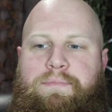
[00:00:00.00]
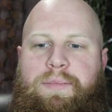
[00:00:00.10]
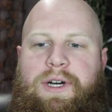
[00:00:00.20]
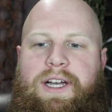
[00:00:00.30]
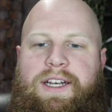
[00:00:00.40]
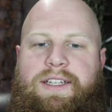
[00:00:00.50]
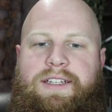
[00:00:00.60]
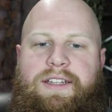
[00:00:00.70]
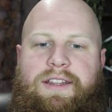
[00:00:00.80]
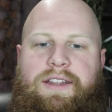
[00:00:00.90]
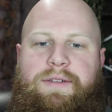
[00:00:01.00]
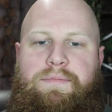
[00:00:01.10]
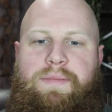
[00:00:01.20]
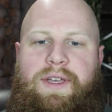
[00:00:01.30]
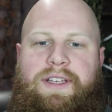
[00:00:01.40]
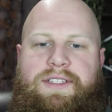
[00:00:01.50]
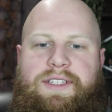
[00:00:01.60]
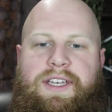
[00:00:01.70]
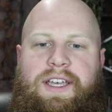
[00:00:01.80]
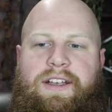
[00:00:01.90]
But the
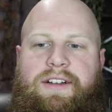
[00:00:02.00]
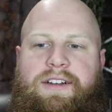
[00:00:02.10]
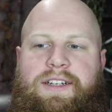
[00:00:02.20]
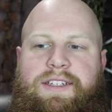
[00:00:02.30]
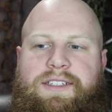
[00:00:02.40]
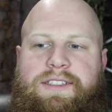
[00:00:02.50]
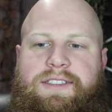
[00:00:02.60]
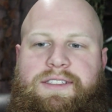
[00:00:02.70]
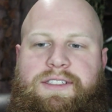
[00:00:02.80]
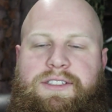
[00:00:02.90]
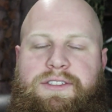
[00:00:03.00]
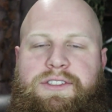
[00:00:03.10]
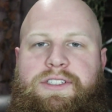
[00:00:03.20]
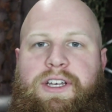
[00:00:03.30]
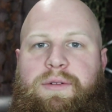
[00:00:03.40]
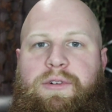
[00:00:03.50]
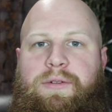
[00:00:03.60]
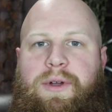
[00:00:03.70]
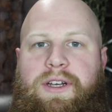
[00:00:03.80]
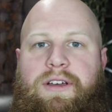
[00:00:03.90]
biggest kicker is usually I
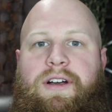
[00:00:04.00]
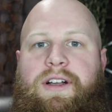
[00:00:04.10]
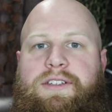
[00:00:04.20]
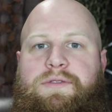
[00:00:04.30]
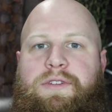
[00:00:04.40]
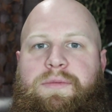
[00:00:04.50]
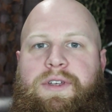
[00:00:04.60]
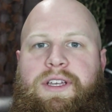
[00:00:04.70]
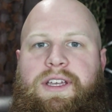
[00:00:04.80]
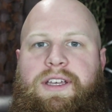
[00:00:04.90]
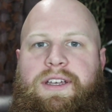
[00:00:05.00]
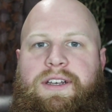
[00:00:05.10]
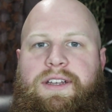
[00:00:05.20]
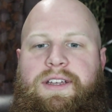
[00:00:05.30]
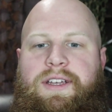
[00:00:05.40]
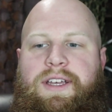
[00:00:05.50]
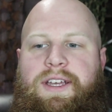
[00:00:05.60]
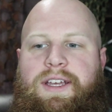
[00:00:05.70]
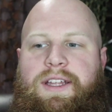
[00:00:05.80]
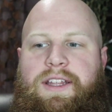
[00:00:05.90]
bring my dogs with me, and
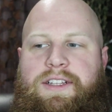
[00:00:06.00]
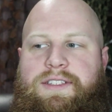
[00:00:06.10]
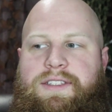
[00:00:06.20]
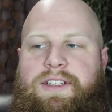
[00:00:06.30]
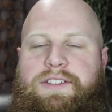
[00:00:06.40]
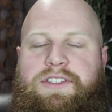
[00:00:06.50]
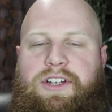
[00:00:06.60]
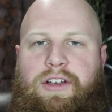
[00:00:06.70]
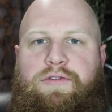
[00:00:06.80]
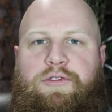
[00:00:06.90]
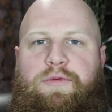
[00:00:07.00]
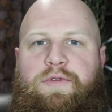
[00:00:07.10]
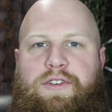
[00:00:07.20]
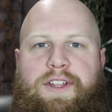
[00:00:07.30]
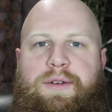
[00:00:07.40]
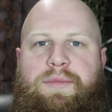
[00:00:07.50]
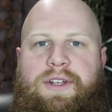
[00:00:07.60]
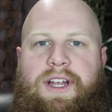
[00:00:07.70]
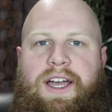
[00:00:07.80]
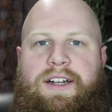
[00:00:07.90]
there's enough room for them,
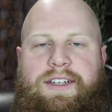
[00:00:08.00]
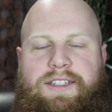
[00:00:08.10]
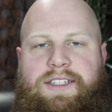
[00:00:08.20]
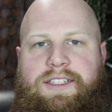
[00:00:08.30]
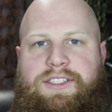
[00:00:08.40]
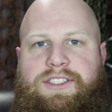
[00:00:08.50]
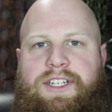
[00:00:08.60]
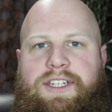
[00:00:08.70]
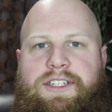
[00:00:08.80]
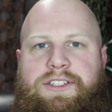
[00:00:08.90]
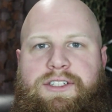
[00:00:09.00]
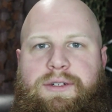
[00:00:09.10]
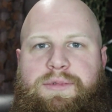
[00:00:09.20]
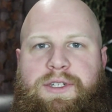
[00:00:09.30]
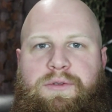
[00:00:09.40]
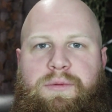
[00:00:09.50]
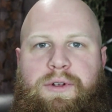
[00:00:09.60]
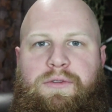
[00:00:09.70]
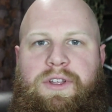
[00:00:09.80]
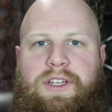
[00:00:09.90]
but on like the extended trips it would
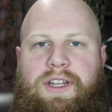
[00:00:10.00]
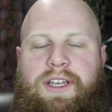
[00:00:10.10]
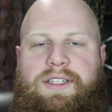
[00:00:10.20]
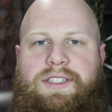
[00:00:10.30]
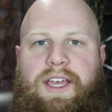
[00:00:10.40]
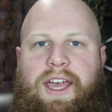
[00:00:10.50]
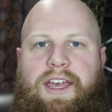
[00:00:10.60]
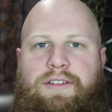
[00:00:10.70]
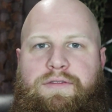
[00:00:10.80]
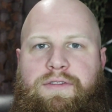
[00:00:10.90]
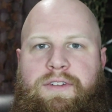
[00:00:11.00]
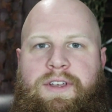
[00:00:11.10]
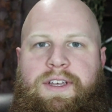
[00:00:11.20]
be really nice to have,